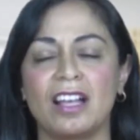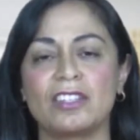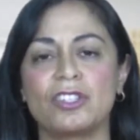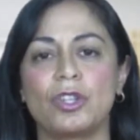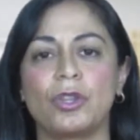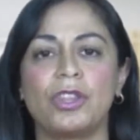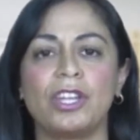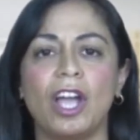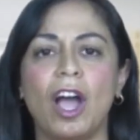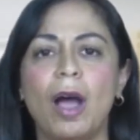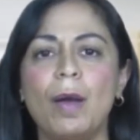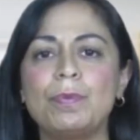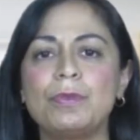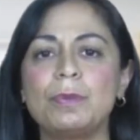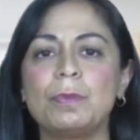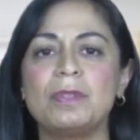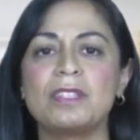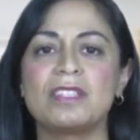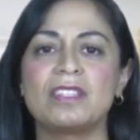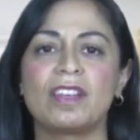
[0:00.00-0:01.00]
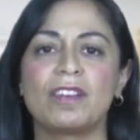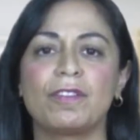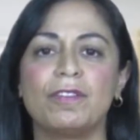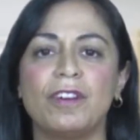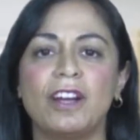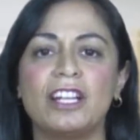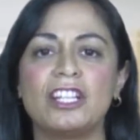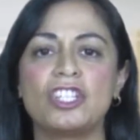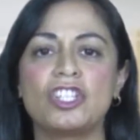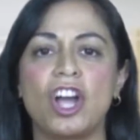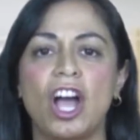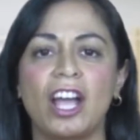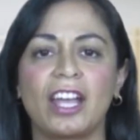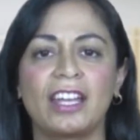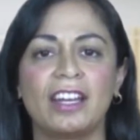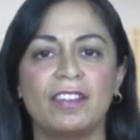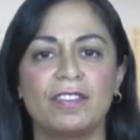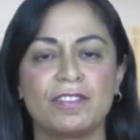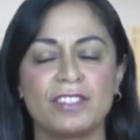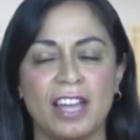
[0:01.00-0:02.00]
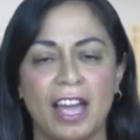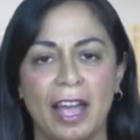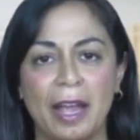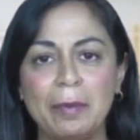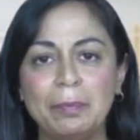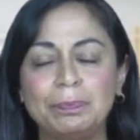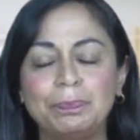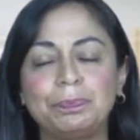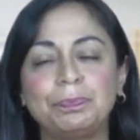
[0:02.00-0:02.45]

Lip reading: So the optimistic, fun, talkative type,